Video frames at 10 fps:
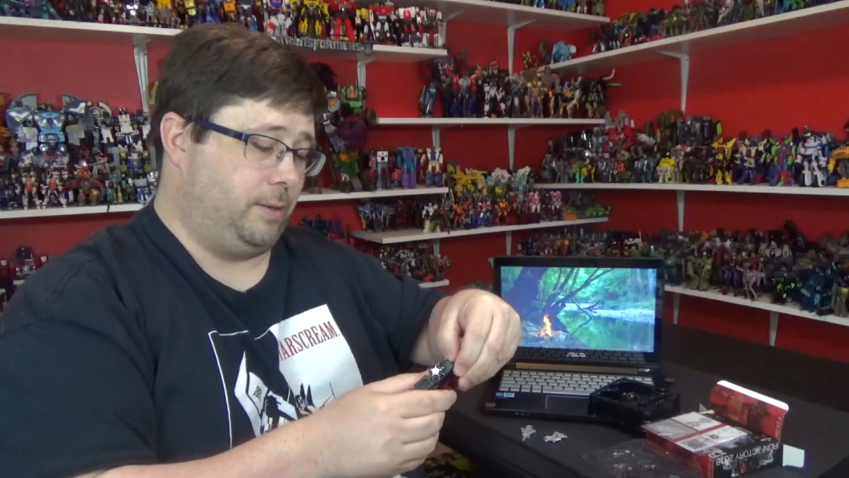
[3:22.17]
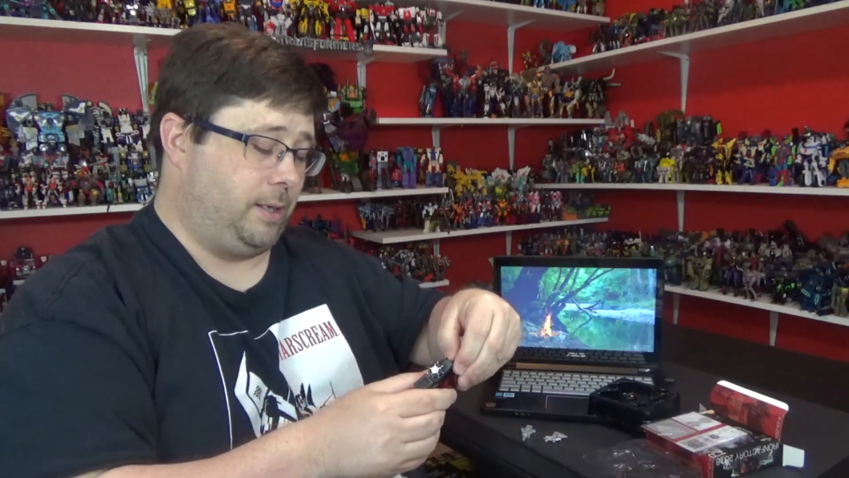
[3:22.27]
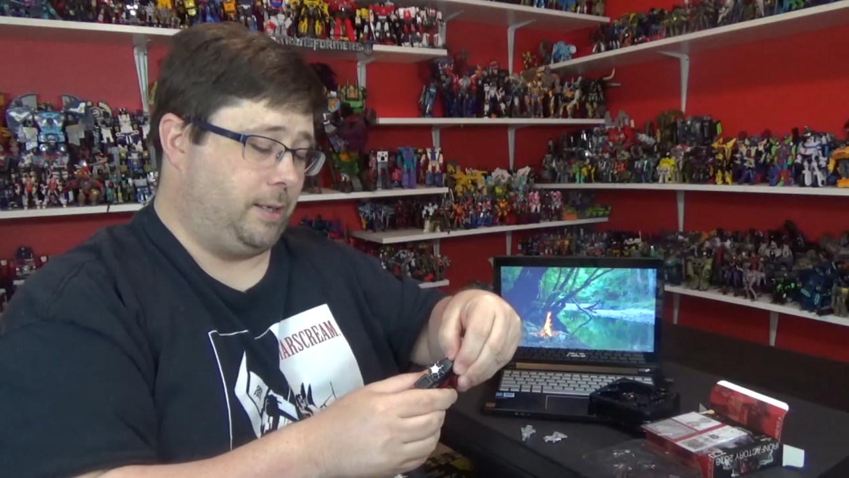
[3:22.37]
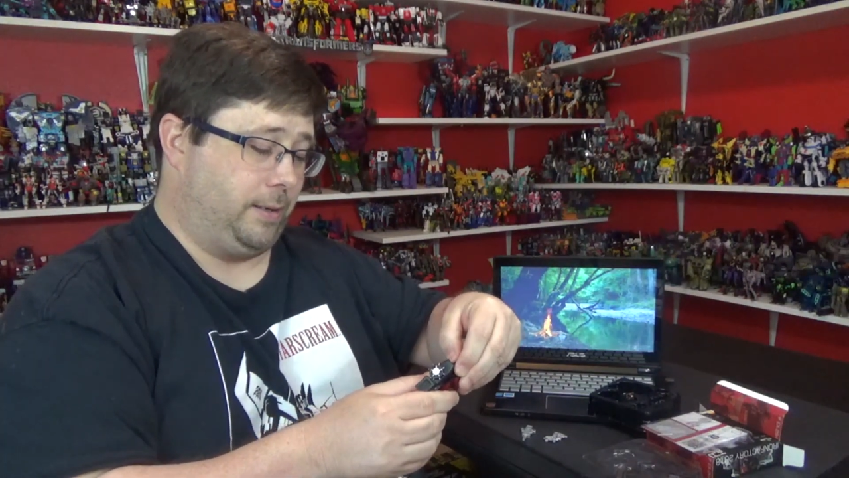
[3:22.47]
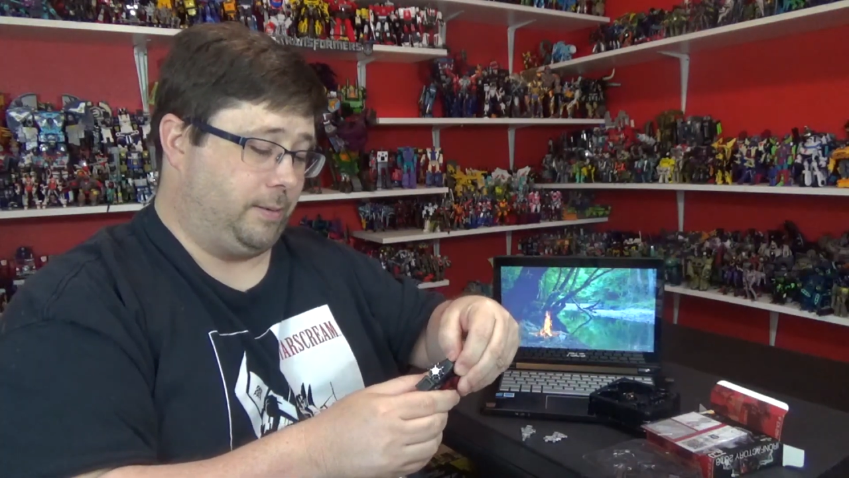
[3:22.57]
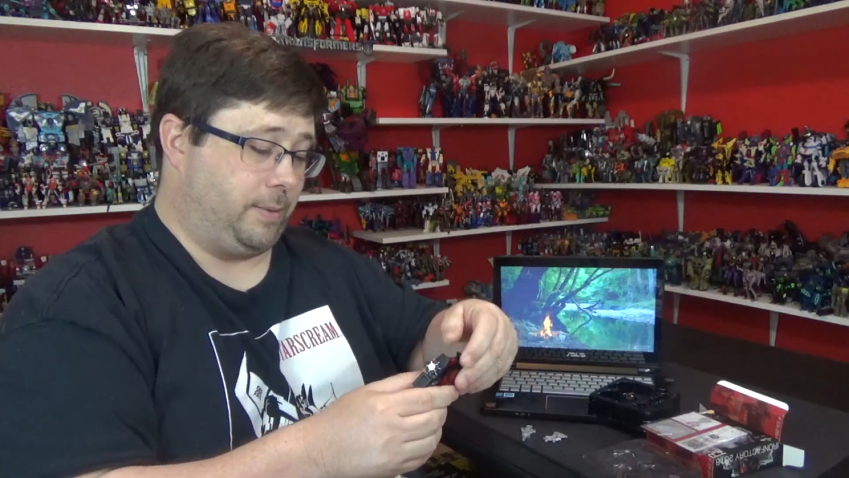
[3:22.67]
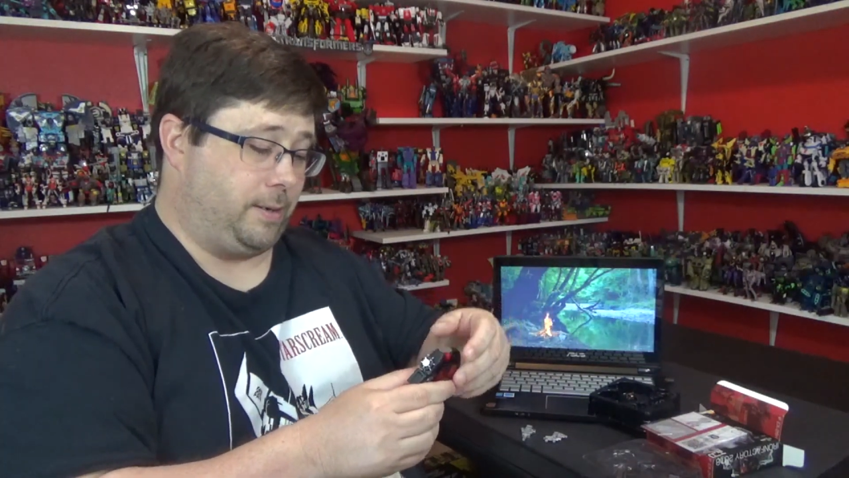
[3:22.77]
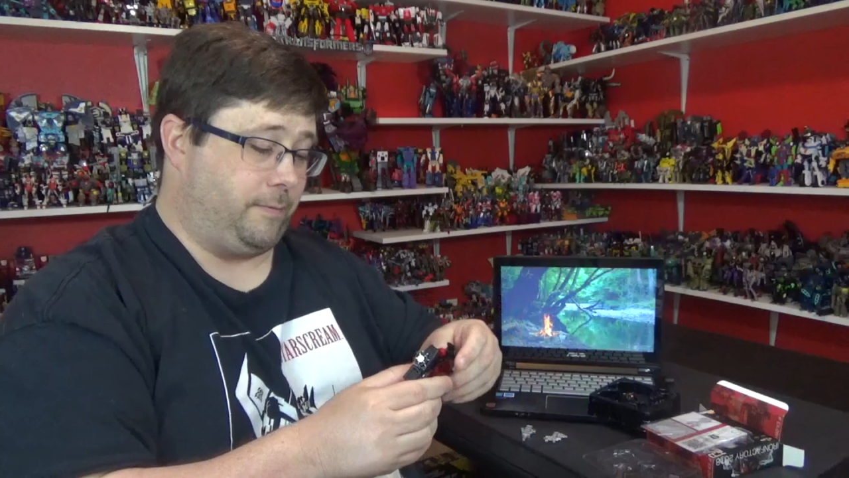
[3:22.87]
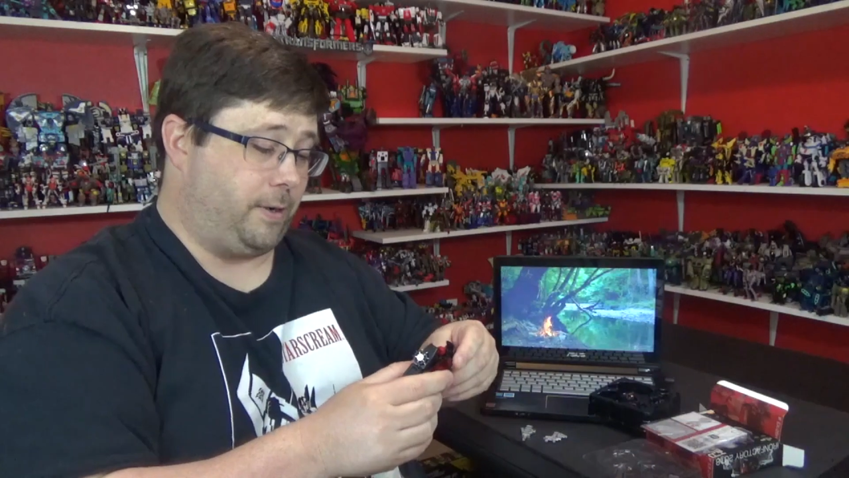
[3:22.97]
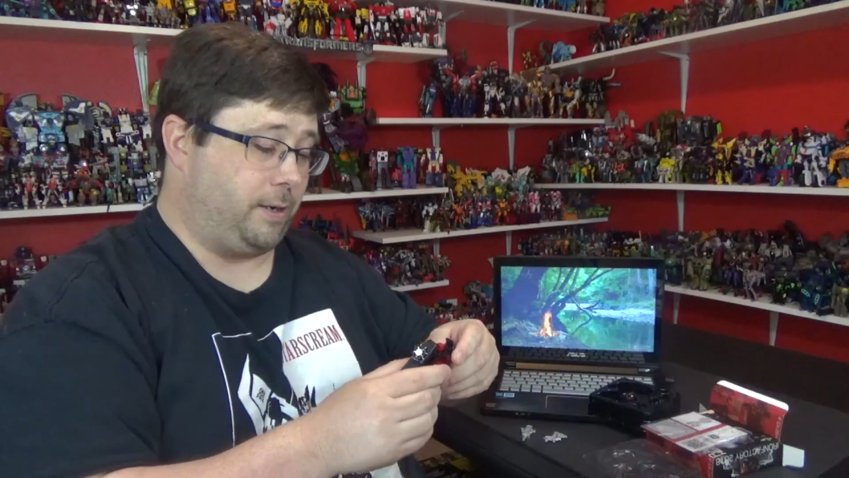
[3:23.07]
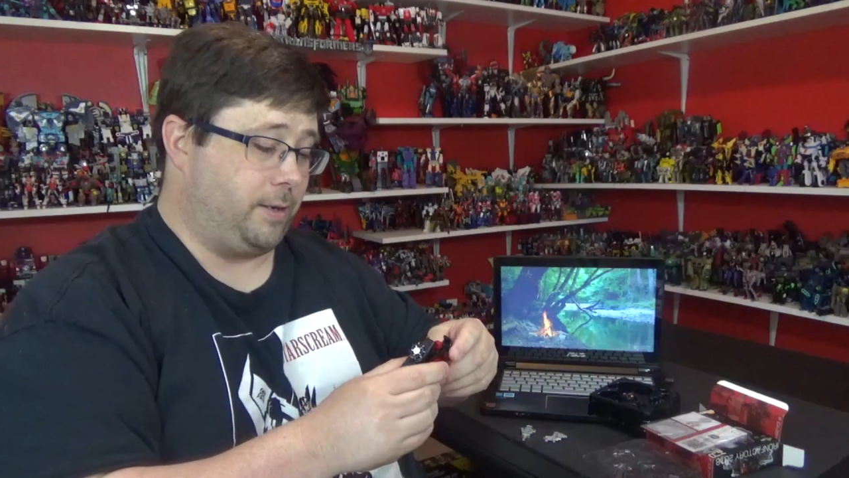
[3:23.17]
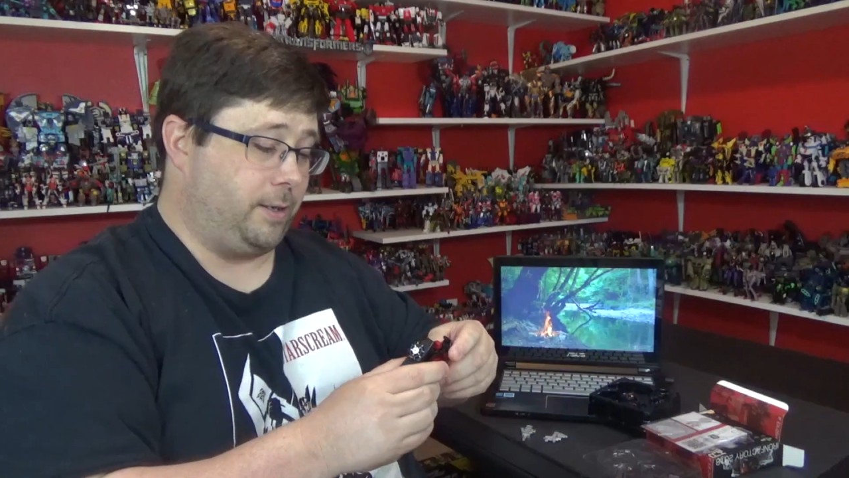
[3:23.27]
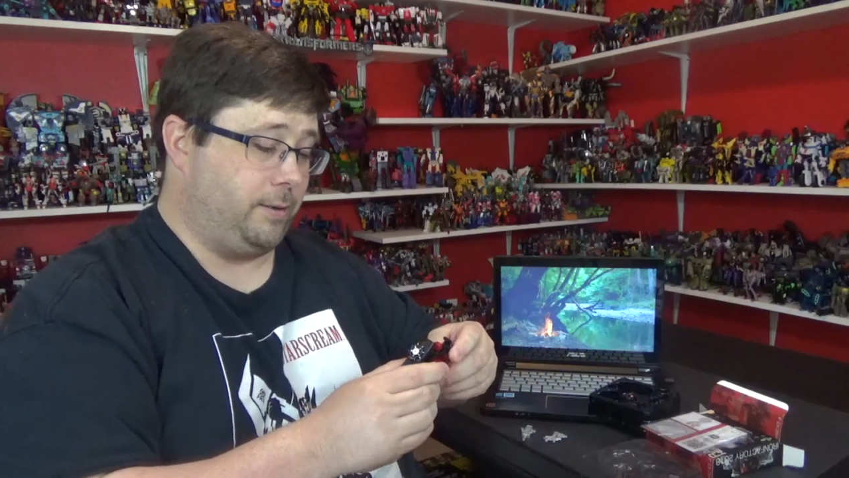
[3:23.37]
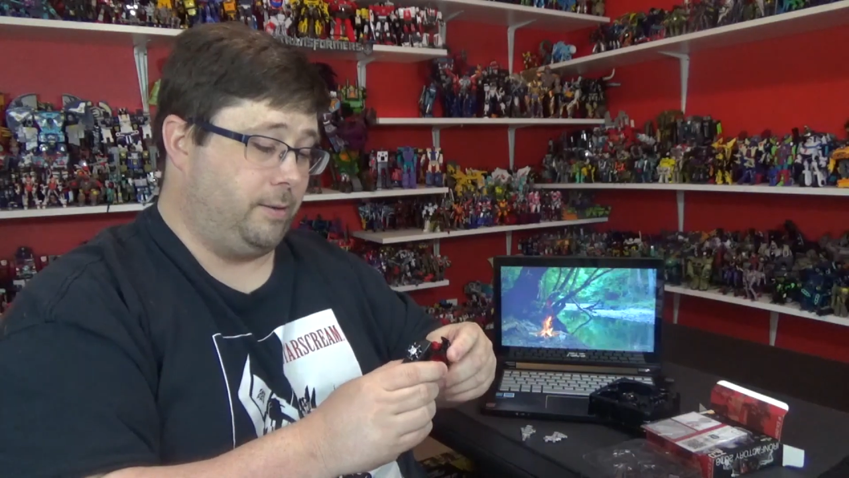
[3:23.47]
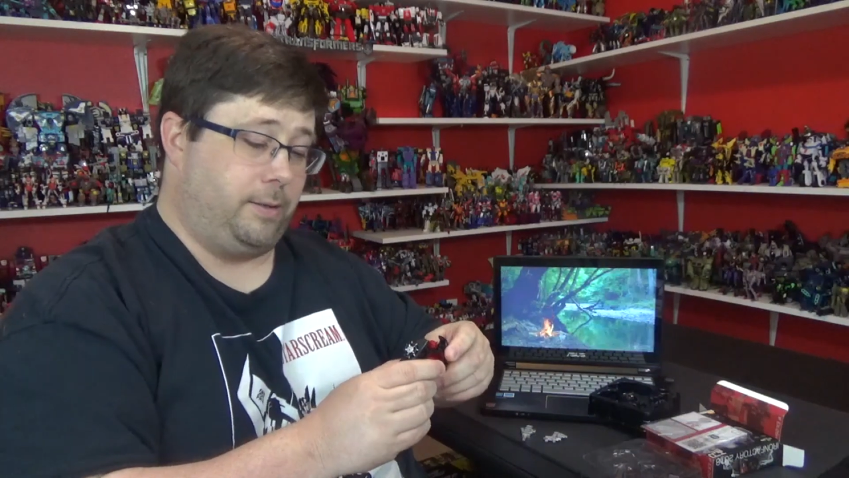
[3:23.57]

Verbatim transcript: I love some Iron Factory.